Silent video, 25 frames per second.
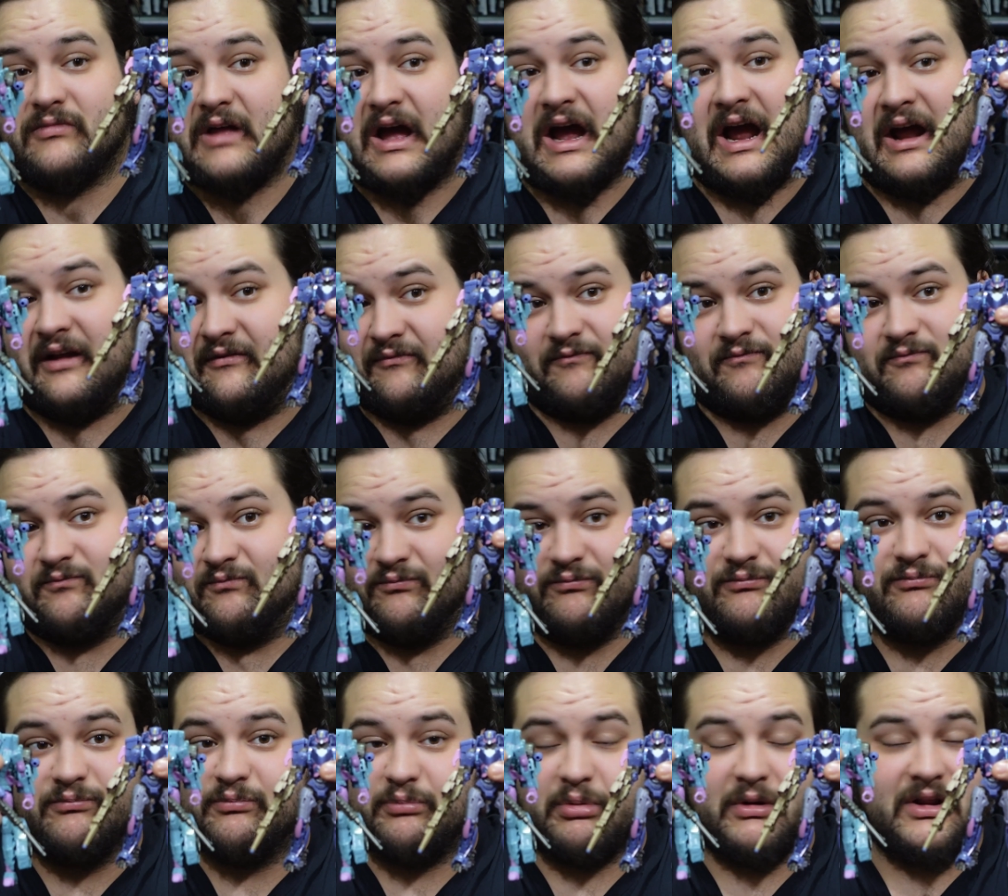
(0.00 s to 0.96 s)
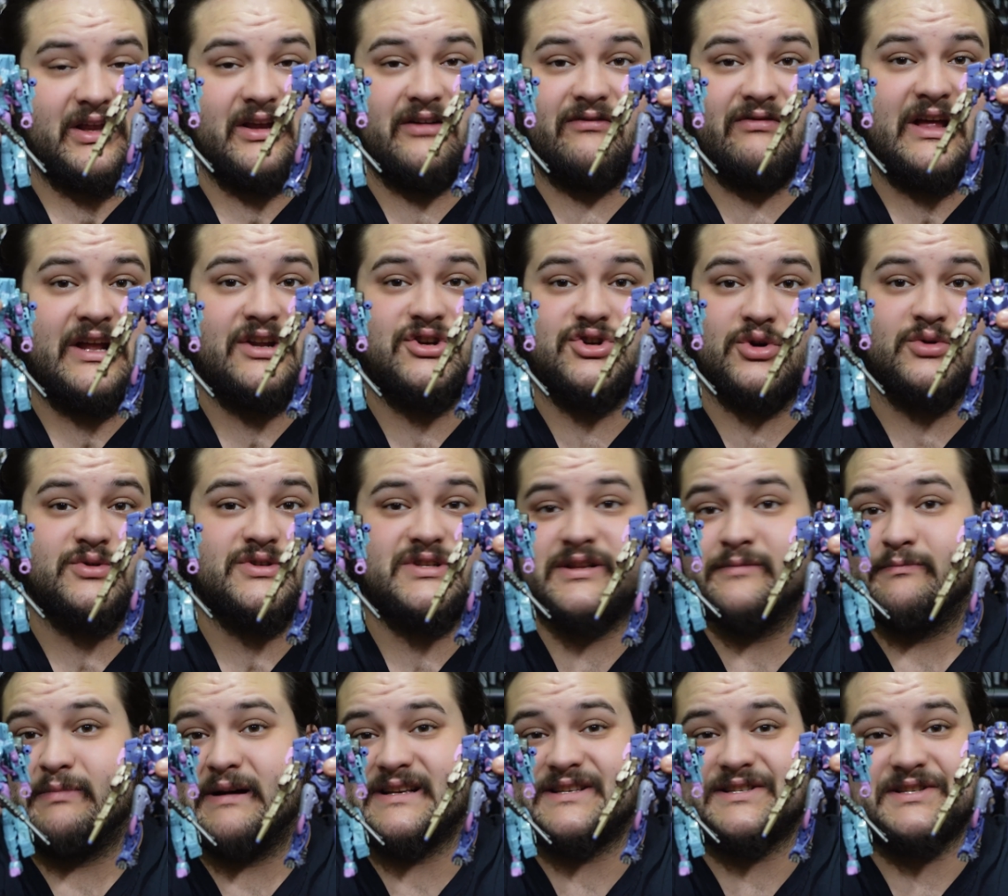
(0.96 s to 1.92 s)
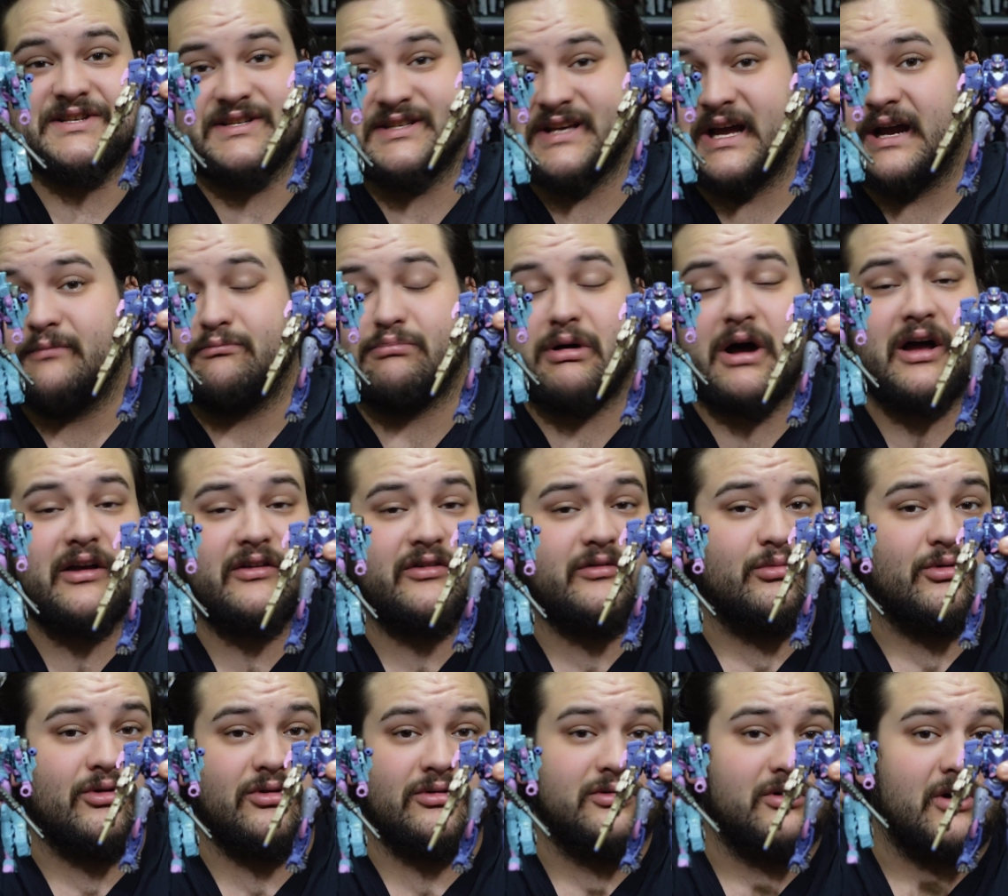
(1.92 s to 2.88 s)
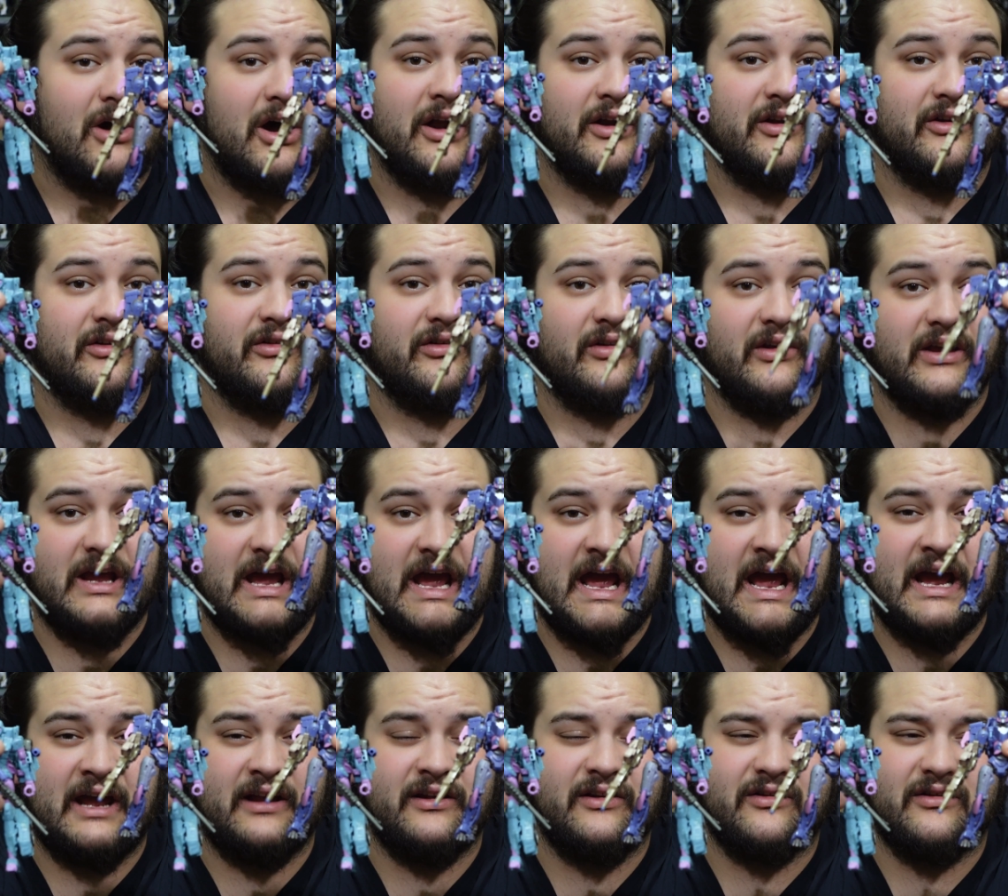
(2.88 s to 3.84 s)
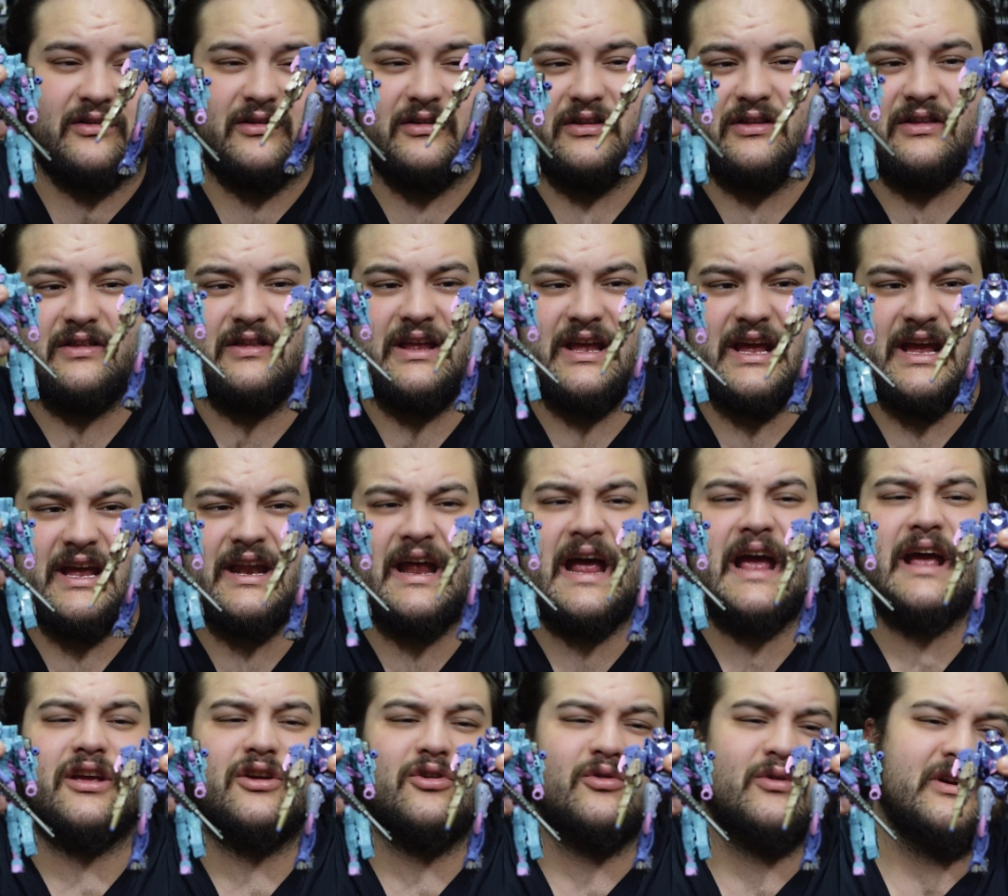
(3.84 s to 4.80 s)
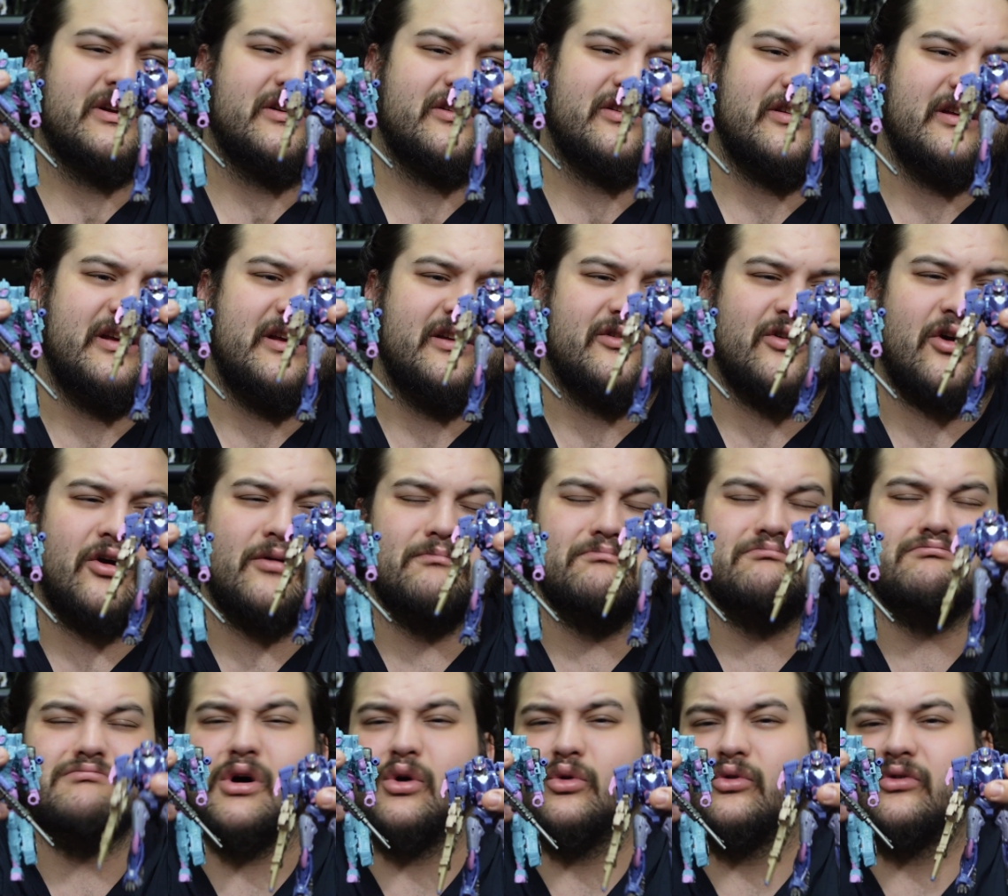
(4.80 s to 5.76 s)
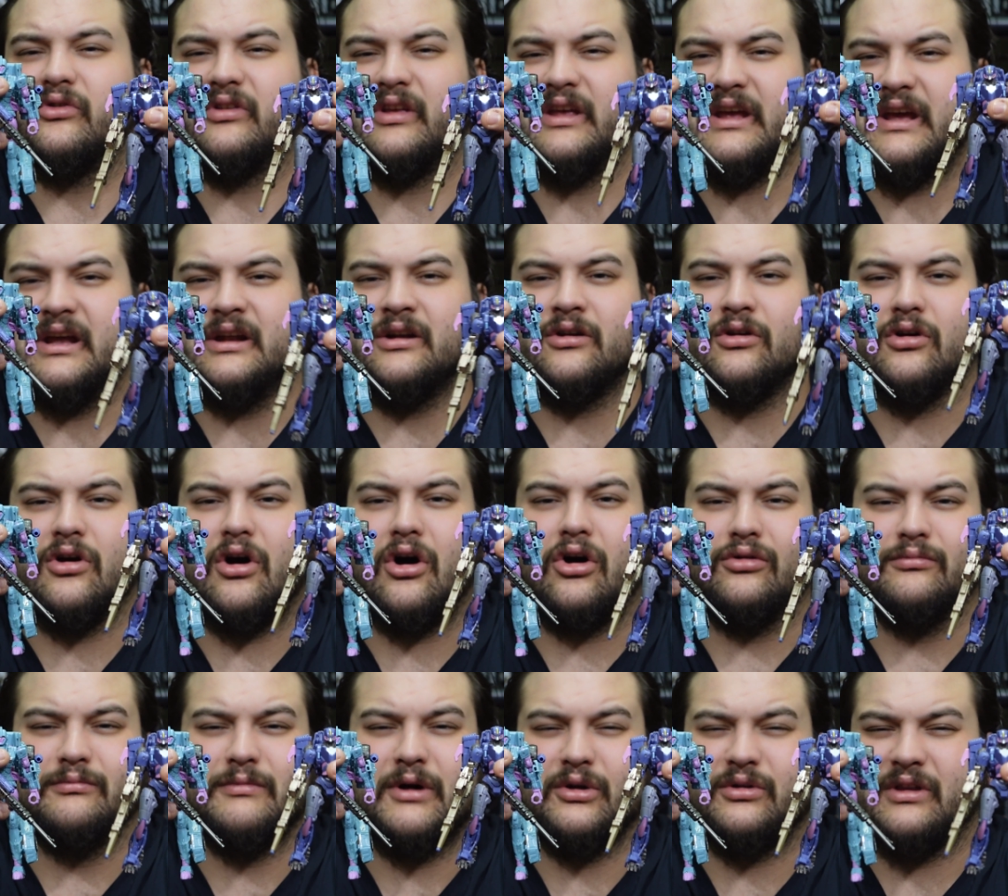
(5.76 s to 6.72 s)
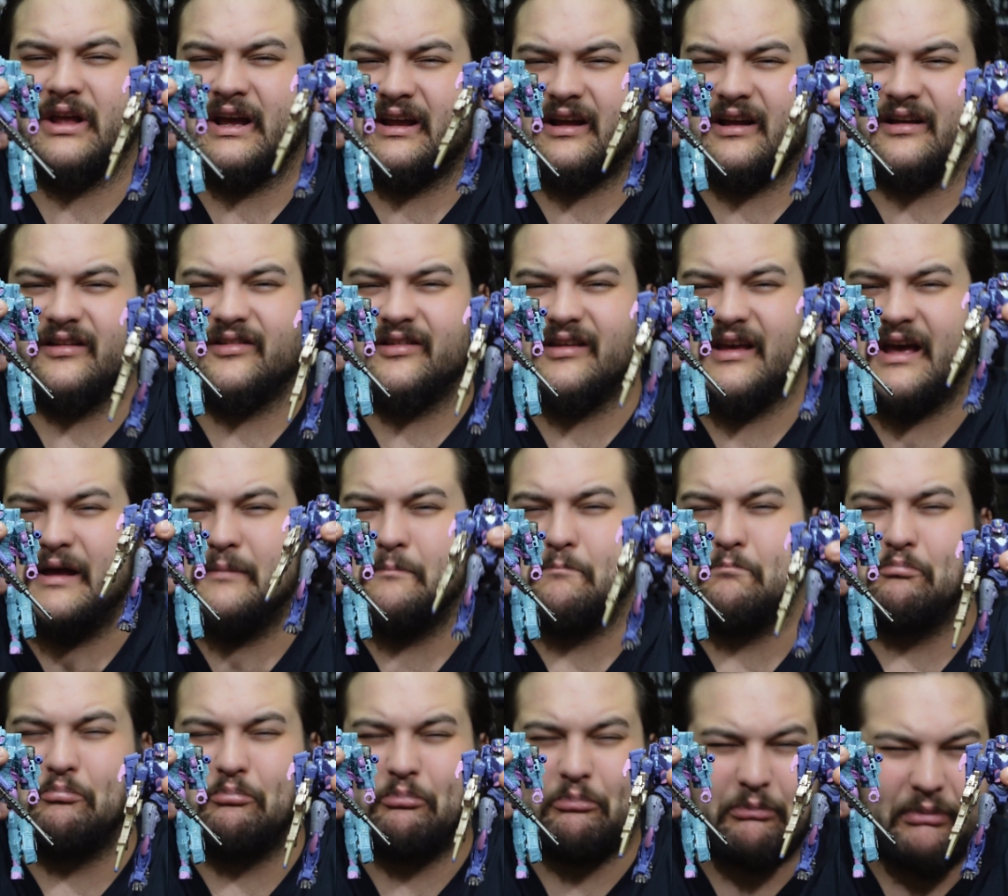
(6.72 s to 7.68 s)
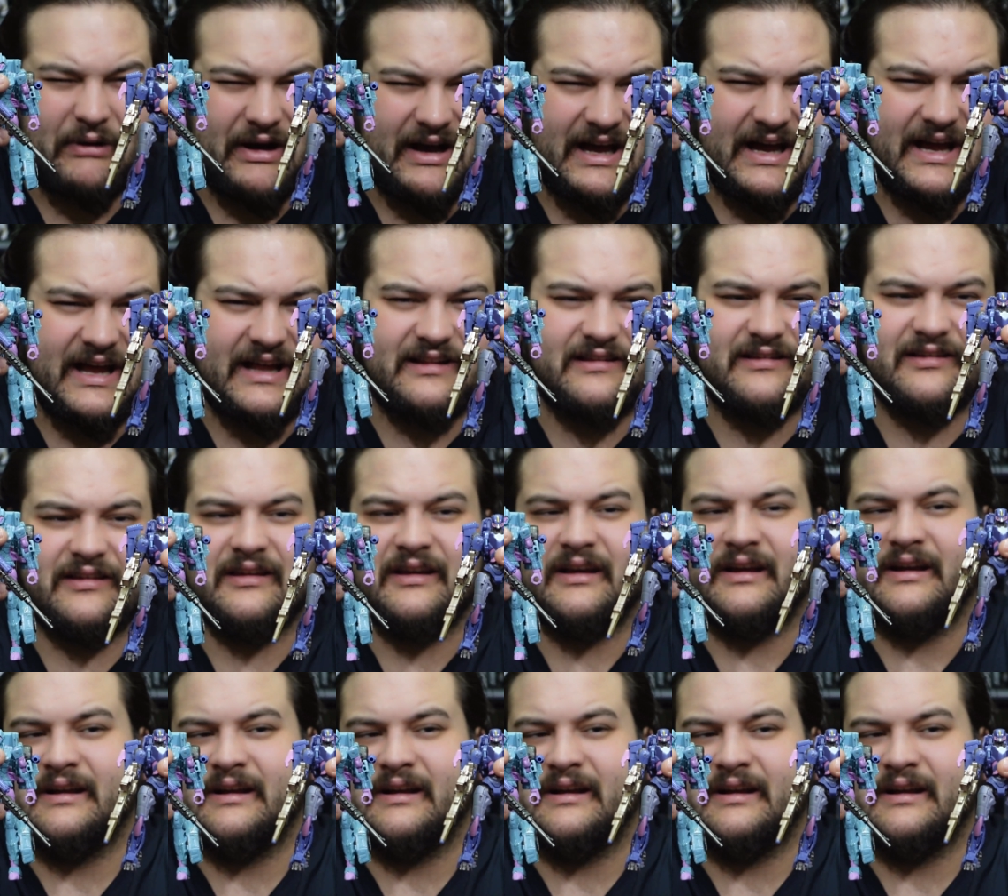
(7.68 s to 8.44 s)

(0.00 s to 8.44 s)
I believe they chose the best design possible, honestly. And the inaccuracies are mostly in her alt mode, like I said, but